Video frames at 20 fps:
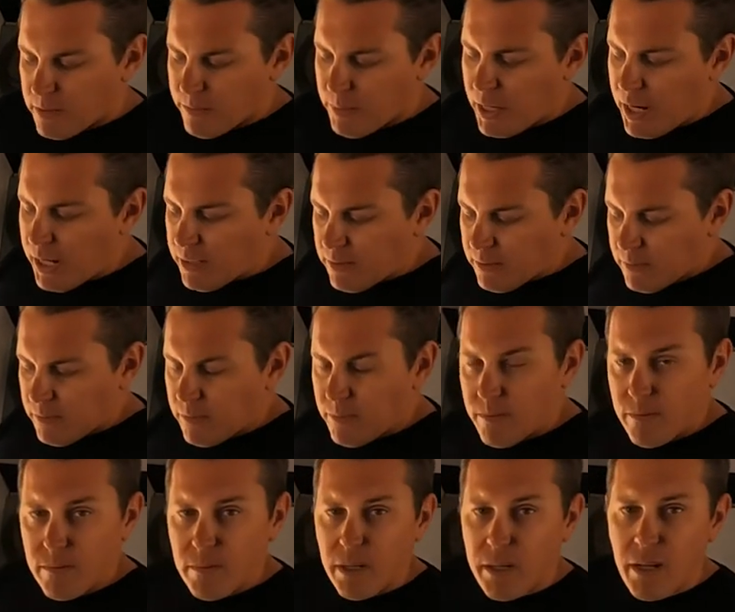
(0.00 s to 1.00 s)
but
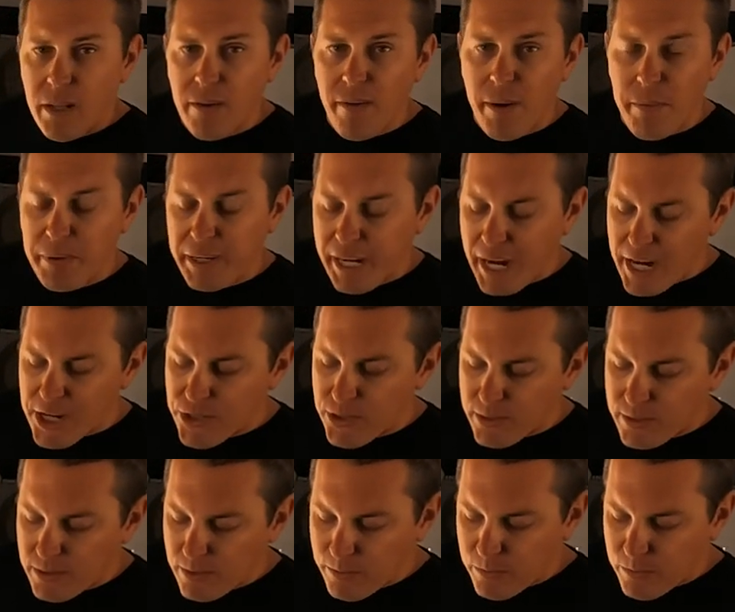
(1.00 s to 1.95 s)
another applications,